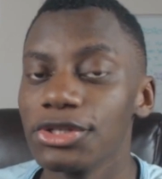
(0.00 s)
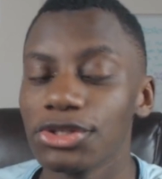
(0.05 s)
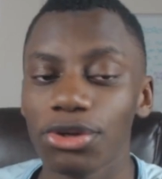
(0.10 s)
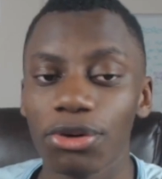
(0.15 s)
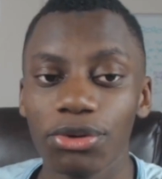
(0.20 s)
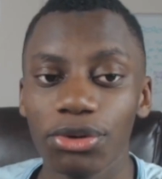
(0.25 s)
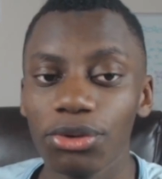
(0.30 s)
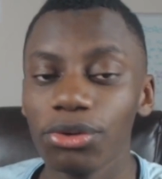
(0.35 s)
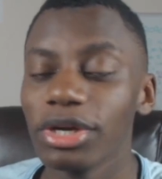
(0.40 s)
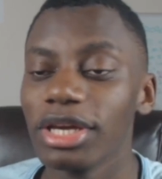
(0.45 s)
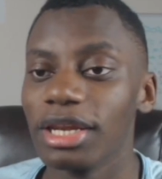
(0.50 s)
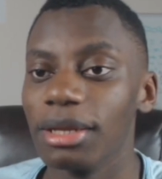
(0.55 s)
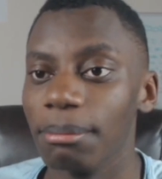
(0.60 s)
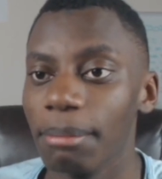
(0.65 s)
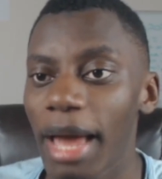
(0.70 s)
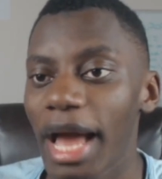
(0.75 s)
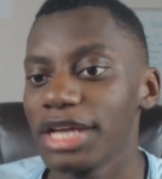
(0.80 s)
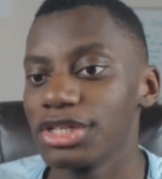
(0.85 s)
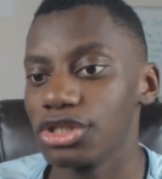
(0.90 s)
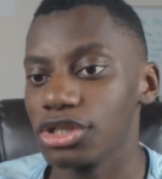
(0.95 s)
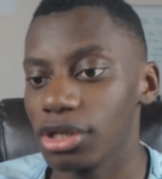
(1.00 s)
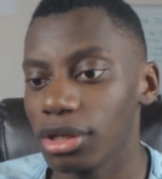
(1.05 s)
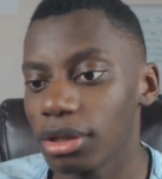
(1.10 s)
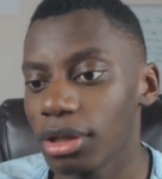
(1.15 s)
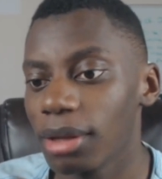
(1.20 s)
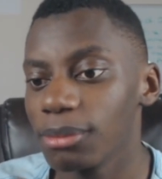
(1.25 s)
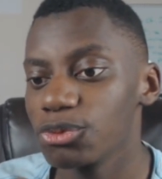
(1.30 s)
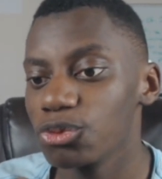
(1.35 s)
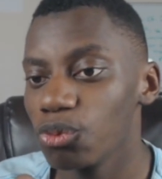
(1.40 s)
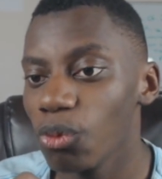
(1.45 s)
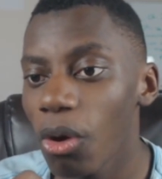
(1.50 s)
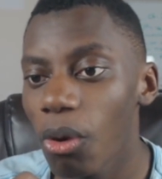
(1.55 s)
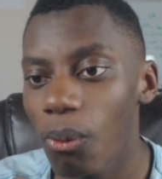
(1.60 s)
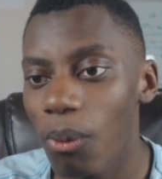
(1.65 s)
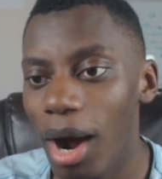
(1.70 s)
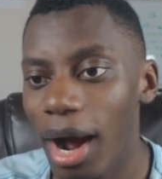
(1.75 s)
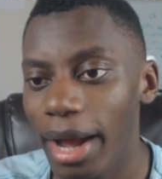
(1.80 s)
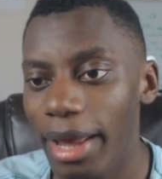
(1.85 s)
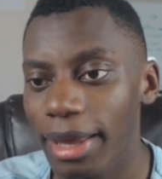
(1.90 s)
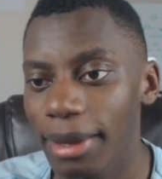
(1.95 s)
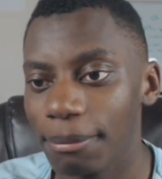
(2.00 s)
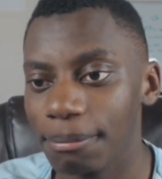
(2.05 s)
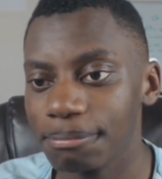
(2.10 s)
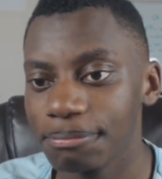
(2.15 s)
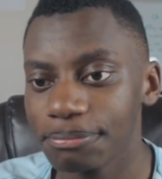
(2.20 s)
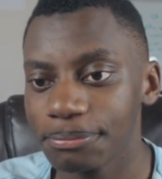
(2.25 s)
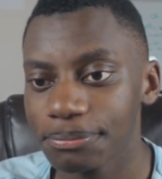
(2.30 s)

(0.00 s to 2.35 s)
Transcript: So you can imagine clubs will want him.